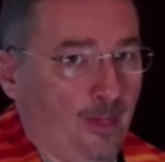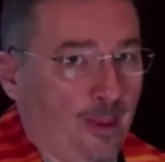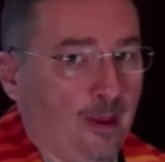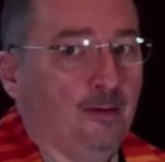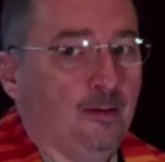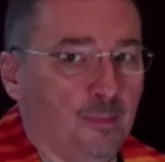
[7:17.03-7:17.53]

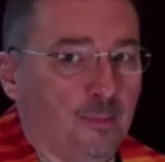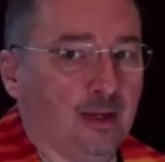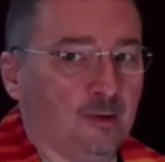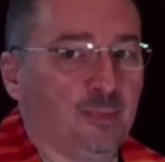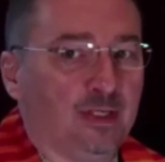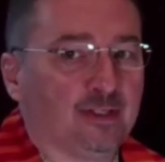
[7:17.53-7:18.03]
May it
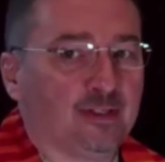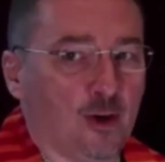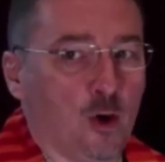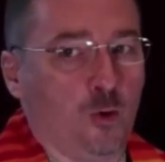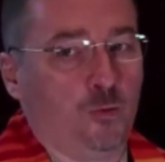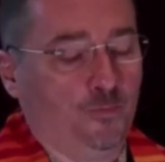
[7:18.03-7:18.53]
be
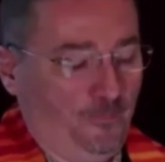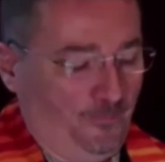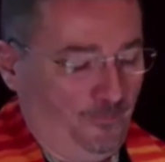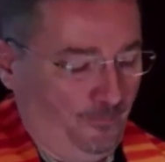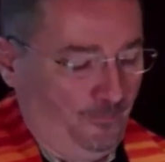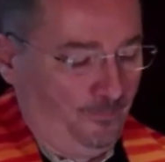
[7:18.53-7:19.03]
so.
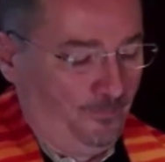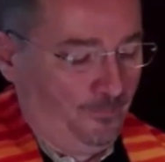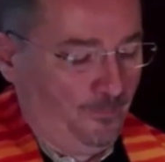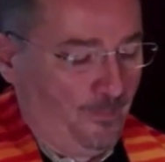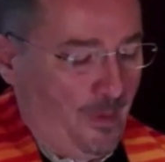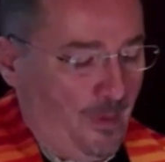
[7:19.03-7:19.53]

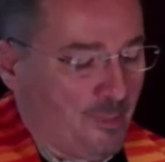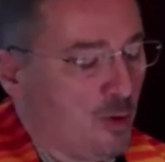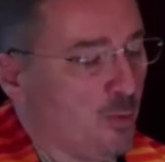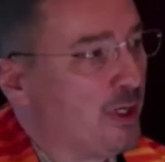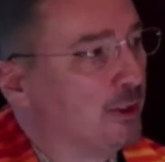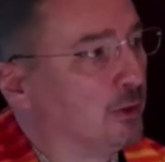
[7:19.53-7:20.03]
May
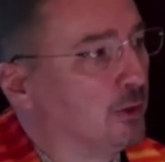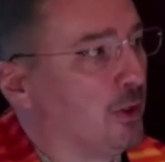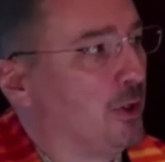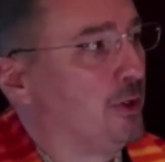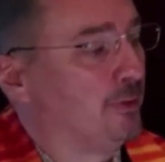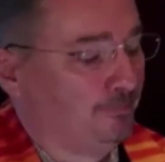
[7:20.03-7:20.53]
we
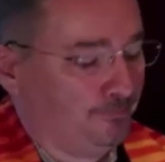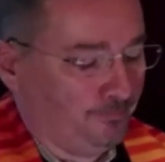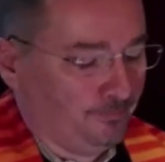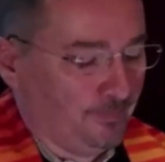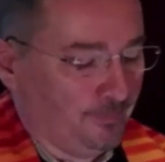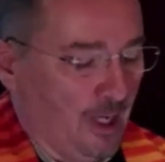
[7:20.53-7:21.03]
learn,
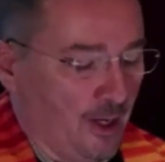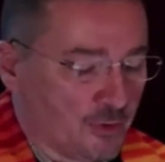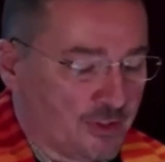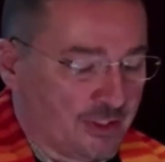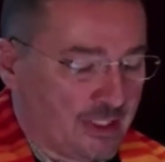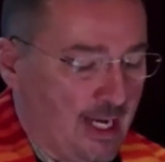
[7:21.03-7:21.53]

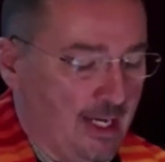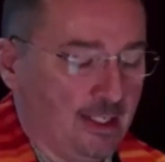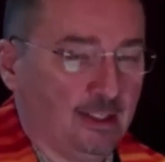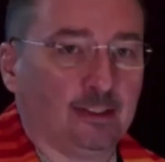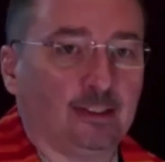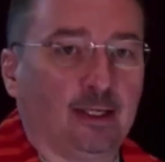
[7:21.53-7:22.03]

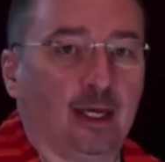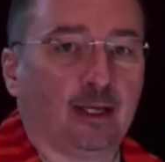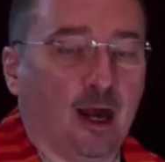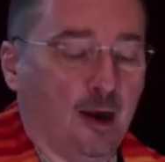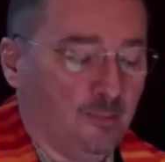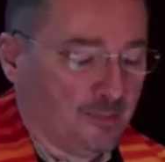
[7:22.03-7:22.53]
understand, and
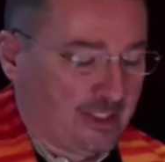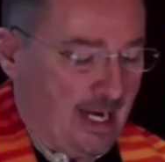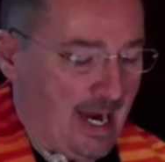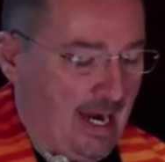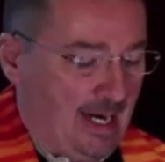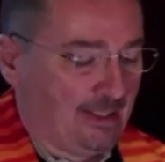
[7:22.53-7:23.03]
come to
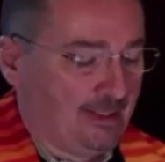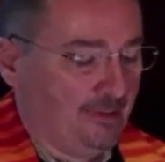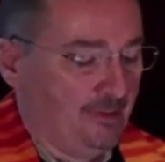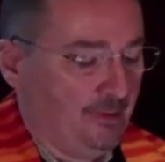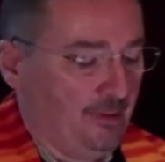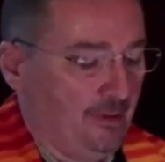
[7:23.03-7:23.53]
act
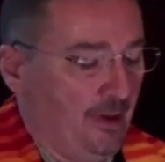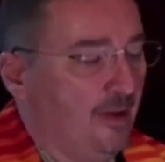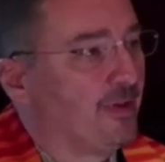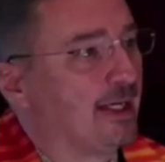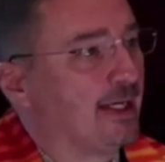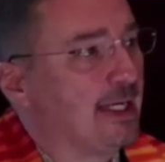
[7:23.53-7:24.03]

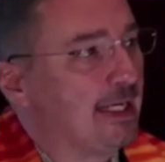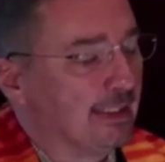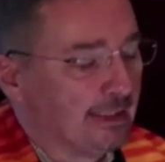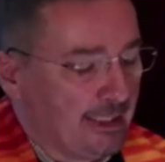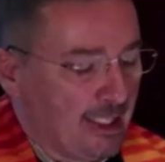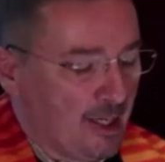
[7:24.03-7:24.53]
that
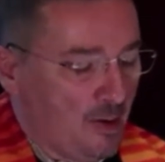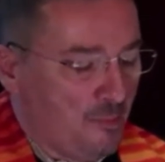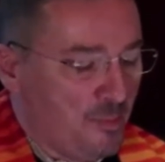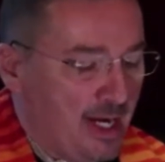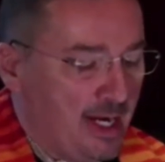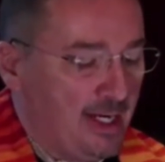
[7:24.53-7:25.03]
healing
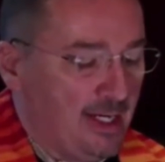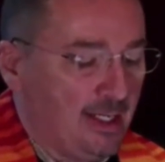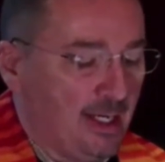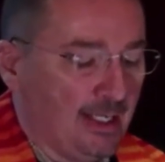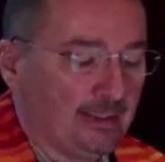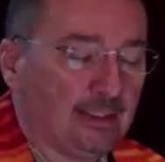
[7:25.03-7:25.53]
may
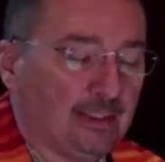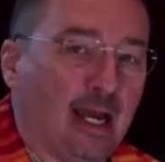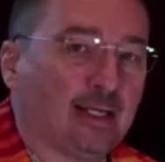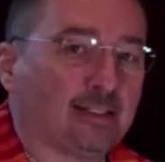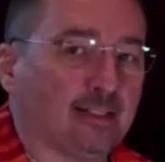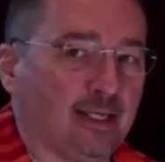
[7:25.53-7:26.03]
at
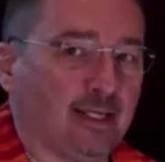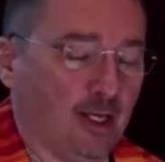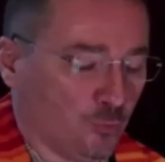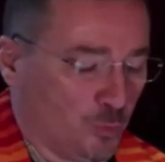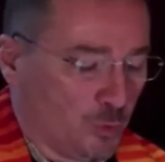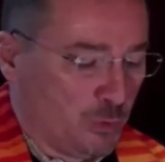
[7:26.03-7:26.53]
last take
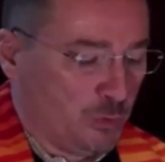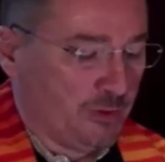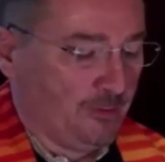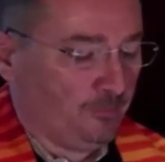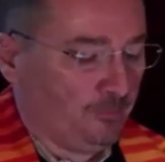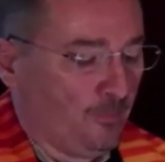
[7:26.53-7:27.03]
root
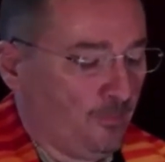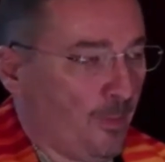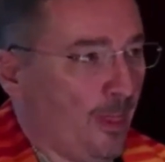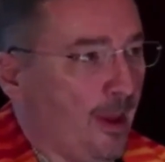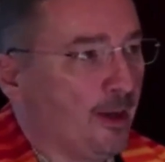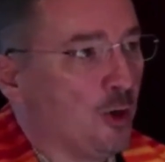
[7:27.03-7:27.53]

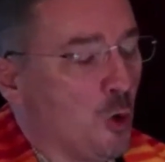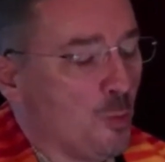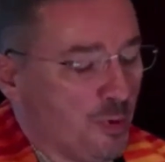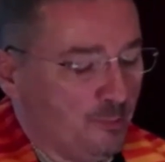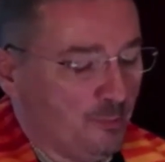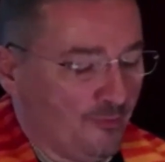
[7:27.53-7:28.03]
and
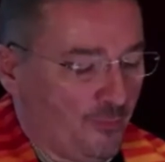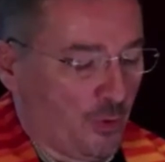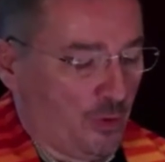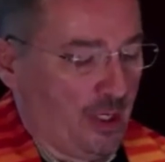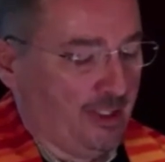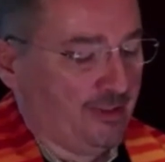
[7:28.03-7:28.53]
open before
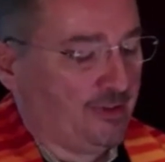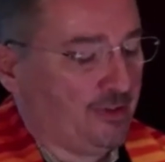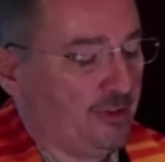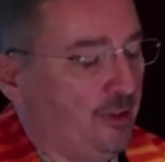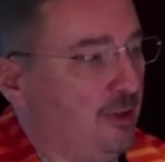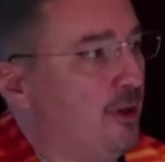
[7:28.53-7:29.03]
us
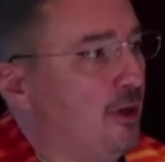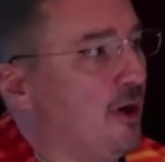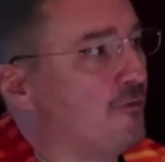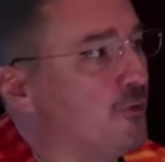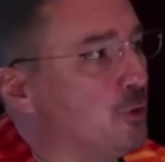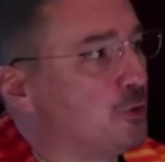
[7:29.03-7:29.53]
a
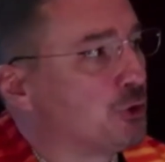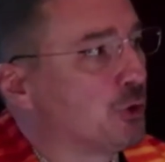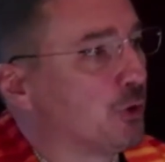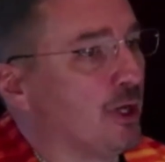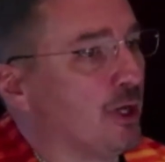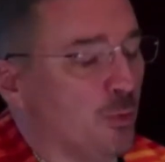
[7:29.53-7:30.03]
future
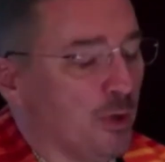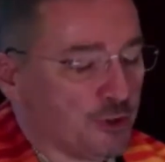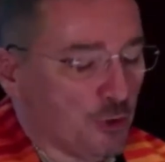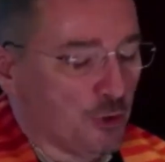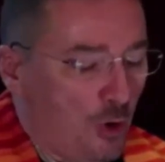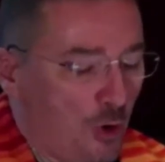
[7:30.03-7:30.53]
in which
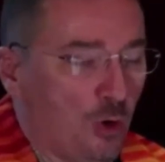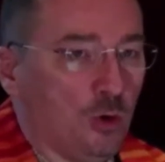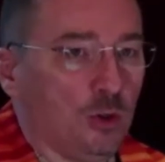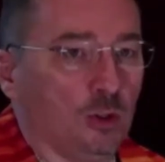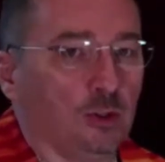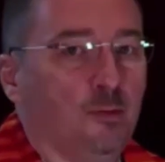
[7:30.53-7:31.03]

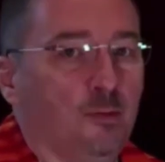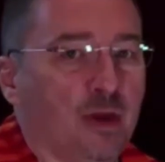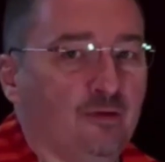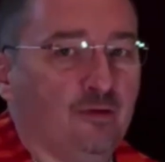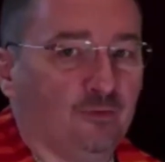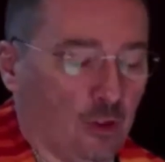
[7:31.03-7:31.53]
all may
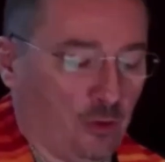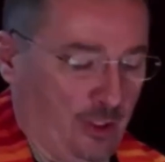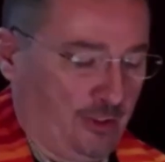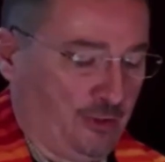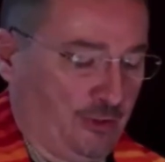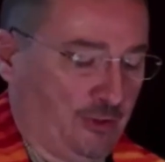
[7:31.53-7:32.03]

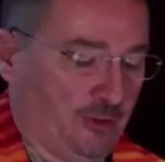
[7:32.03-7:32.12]
flourish.